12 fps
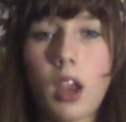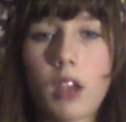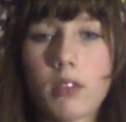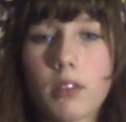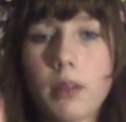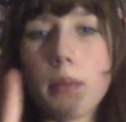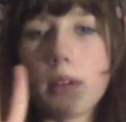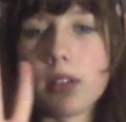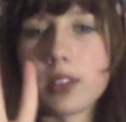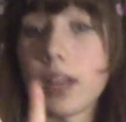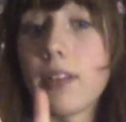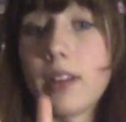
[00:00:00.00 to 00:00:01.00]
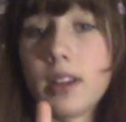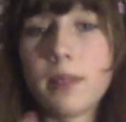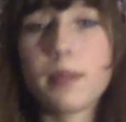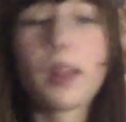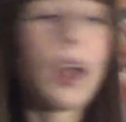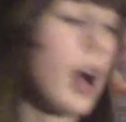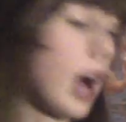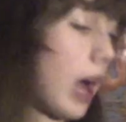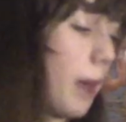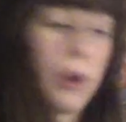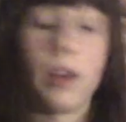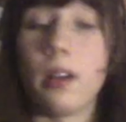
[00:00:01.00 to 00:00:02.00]
Number 7. I'm
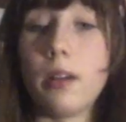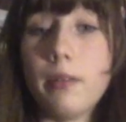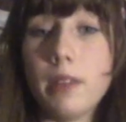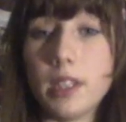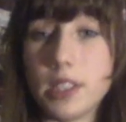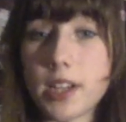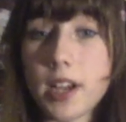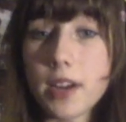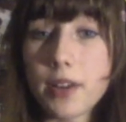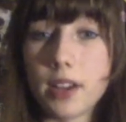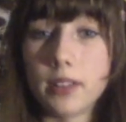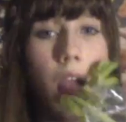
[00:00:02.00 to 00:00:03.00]
a vegetarian.